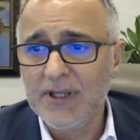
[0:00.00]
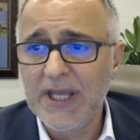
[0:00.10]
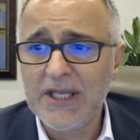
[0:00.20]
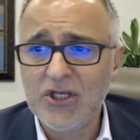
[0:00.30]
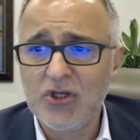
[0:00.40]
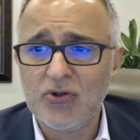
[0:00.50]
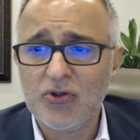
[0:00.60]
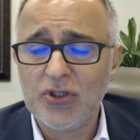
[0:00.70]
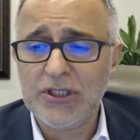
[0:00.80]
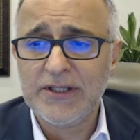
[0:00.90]
then
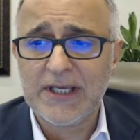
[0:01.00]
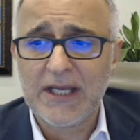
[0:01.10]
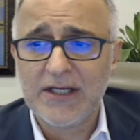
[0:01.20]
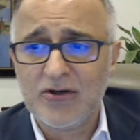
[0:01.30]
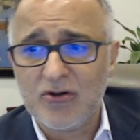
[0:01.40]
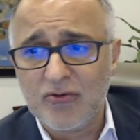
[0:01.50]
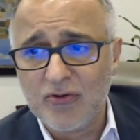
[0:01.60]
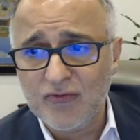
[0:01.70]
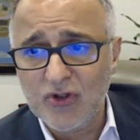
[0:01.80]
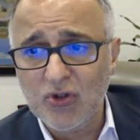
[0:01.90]
you need to kind of
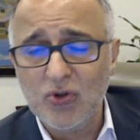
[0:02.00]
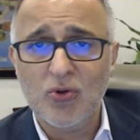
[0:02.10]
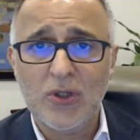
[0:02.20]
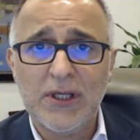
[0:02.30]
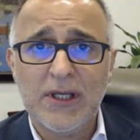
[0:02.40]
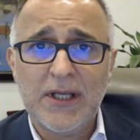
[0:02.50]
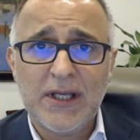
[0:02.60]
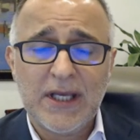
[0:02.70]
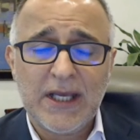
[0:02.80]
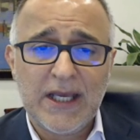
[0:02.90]
review
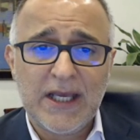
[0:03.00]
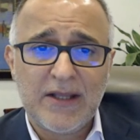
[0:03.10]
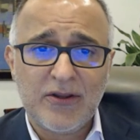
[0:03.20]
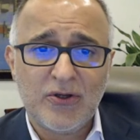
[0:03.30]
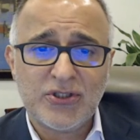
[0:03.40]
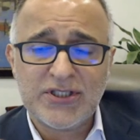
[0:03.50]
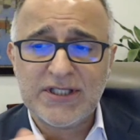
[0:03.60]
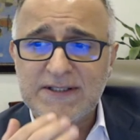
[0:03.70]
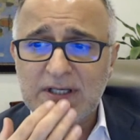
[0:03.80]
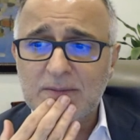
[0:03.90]
those
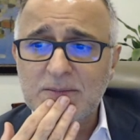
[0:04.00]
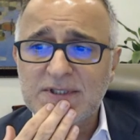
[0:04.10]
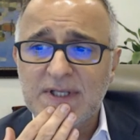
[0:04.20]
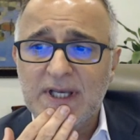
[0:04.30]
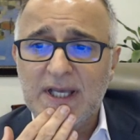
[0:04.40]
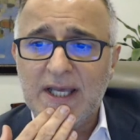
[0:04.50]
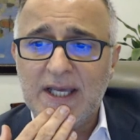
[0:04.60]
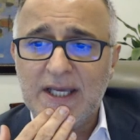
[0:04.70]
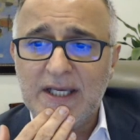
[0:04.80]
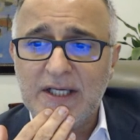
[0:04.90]
systems,
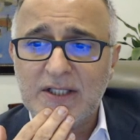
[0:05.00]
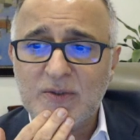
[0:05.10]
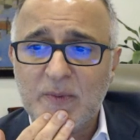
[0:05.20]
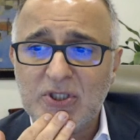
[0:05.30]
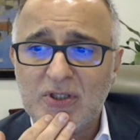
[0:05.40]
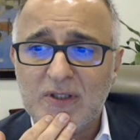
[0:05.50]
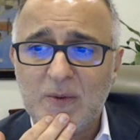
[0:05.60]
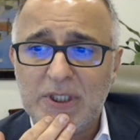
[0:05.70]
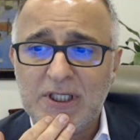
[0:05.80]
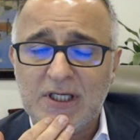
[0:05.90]
especially
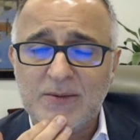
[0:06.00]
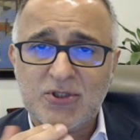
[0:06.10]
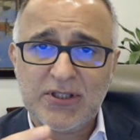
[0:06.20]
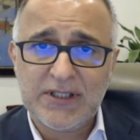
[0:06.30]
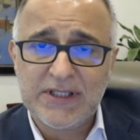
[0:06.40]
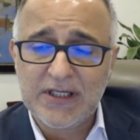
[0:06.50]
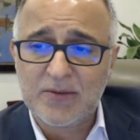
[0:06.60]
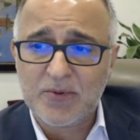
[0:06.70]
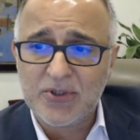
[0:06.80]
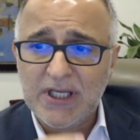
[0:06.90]
when it comes to the data
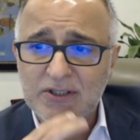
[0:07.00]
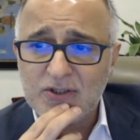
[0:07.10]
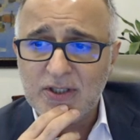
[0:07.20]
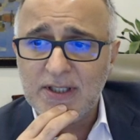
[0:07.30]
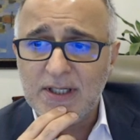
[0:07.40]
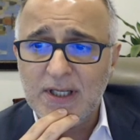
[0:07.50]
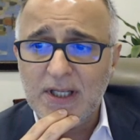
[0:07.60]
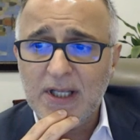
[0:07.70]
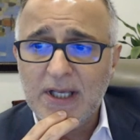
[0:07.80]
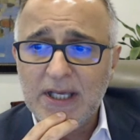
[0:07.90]
protection.
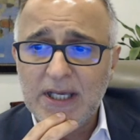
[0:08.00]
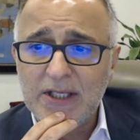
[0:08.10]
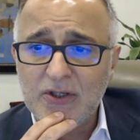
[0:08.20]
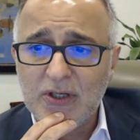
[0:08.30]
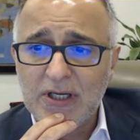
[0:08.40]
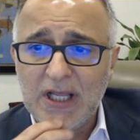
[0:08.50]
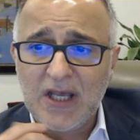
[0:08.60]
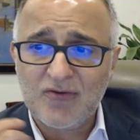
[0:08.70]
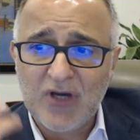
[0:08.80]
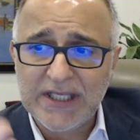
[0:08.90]
You're going to
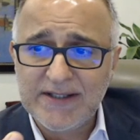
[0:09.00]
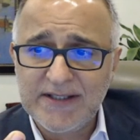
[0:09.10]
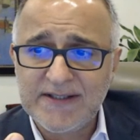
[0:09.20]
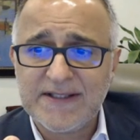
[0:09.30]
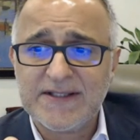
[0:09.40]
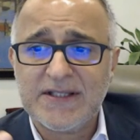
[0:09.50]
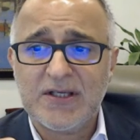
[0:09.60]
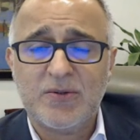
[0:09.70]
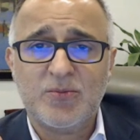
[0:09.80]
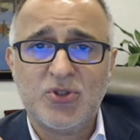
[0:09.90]
have IT
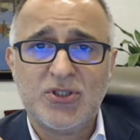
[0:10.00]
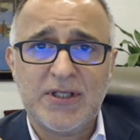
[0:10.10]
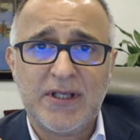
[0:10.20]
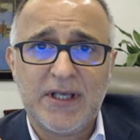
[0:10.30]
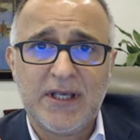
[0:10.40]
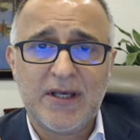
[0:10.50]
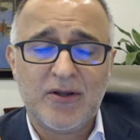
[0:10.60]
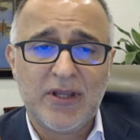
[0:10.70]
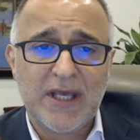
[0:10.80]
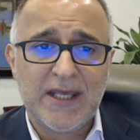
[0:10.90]
systems
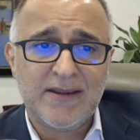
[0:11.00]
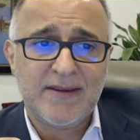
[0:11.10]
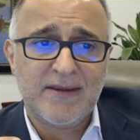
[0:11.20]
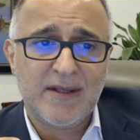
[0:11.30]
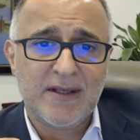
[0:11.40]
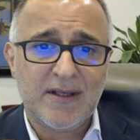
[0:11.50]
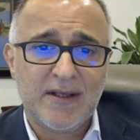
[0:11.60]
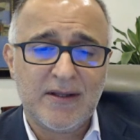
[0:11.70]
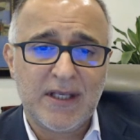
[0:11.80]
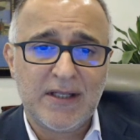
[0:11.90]

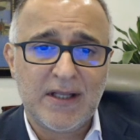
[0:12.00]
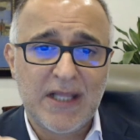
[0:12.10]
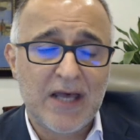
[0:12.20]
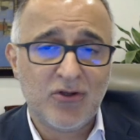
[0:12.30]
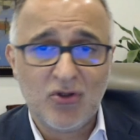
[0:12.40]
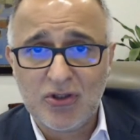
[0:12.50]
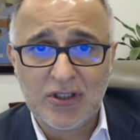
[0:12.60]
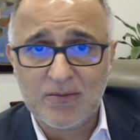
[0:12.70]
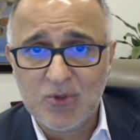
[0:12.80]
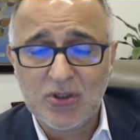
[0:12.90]
that allow you to
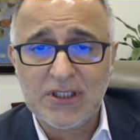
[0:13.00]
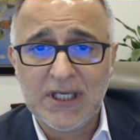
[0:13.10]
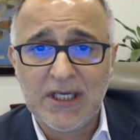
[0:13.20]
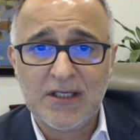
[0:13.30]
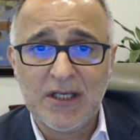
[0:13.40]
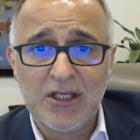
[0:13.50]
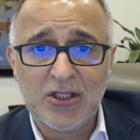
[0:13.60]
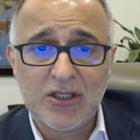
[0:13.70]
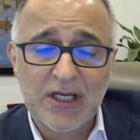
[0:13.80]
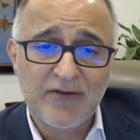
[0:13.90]
communicate.
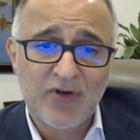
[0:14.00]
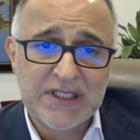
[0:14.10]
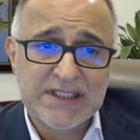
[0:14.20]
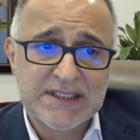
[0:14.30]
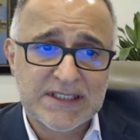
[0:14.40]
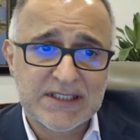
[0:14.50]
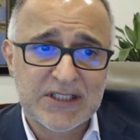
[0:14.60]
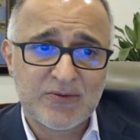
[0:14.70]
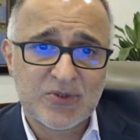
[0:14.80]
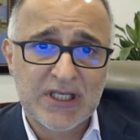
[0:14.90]
You're going to have IT
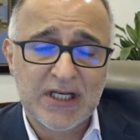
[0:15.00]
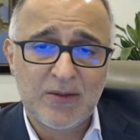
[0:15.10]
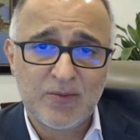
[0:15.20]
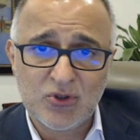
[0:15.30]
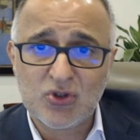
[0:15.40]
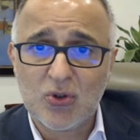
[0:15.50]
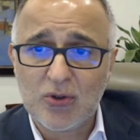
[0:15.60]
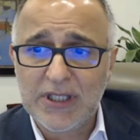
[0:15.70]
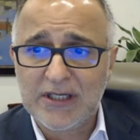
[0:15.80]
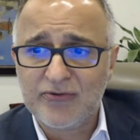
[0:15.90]
systems that help you
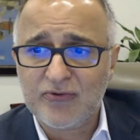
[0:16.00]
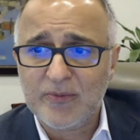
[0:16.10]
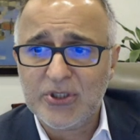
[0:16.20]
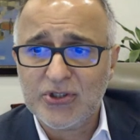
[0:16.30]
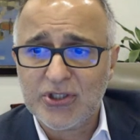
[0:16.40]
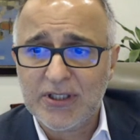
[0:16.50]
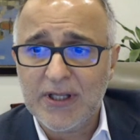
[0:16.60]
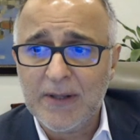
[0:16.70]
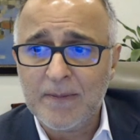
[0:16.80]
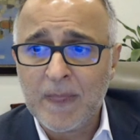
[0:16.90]
store that information.
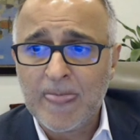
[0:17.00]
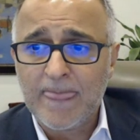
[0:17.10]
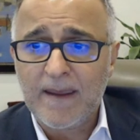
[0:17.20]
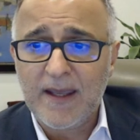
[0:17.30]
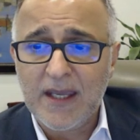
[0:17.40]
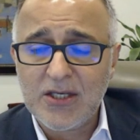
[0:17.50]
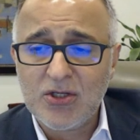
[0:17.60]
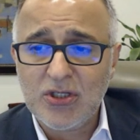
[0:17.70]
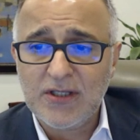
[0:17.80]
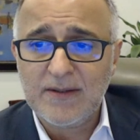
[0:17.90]
And
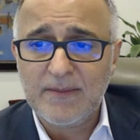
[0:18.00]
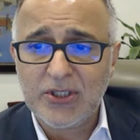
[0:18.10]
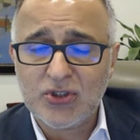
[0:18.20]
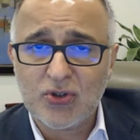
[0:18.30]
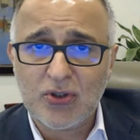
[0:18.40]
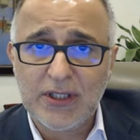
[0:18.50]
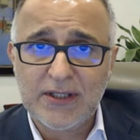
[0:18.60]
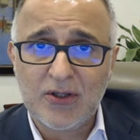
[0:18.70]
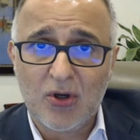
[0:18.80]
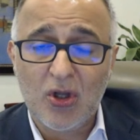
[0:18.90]
you need to make sure
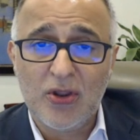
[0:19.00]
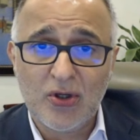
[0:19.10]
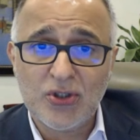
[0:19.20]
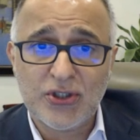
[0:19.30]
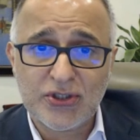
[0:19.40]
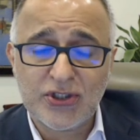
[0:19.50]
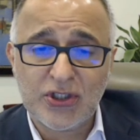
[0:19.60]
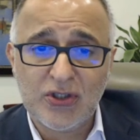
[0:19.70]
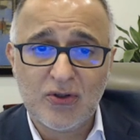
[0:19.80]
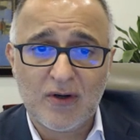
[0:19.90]
that all those are
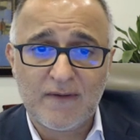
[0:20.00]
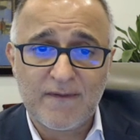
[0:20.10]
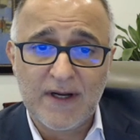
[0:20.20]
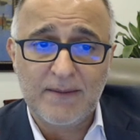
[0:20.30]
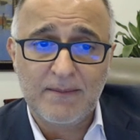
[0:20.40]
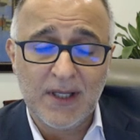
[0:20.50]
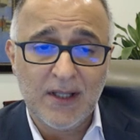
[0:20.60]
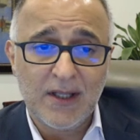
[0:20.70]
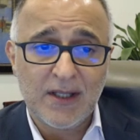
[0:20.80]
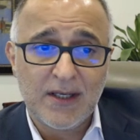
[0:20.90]
secure from
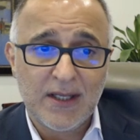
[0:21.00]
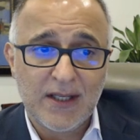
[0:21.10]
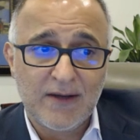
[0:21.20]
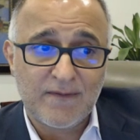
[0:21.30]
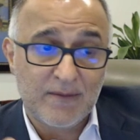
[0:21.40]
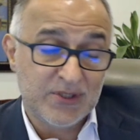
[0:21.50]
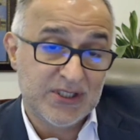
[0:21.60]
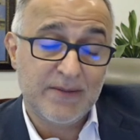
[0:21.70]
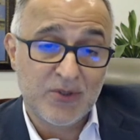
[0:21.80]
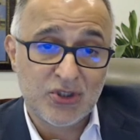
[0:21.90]
a
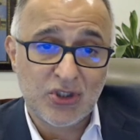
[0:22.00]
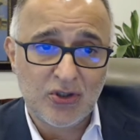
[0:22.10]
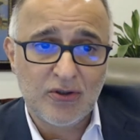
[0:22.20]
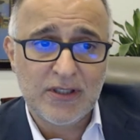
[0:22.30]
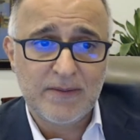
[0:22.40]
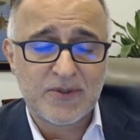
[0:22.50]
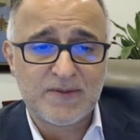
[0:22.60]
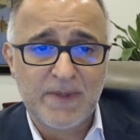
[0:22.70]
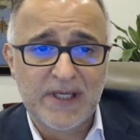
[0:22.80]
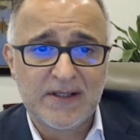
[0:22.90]
cybersecurity
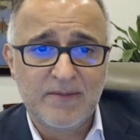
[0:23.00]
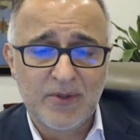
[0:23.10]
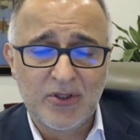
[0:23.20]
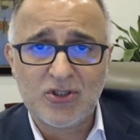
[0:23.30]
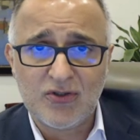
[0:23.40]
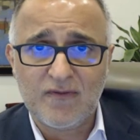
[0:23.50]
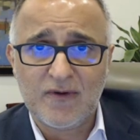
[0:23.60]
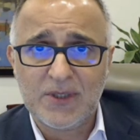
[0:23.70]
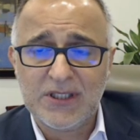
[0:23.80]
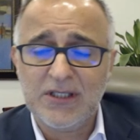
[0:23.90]
perspective, but also
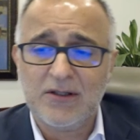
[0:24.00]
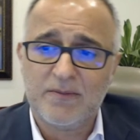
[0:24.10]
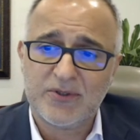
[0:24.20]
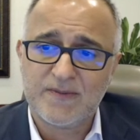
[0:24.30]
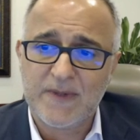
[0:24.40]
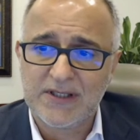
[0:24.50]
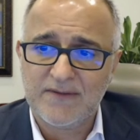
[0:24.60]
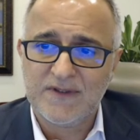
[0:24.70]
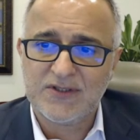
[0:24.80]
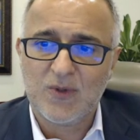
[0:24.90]
from a legal
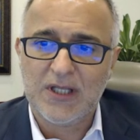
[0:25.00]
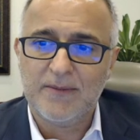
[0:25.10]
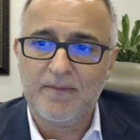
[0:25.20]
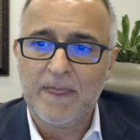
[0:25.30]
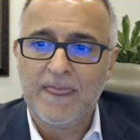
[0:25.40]
perspective as well.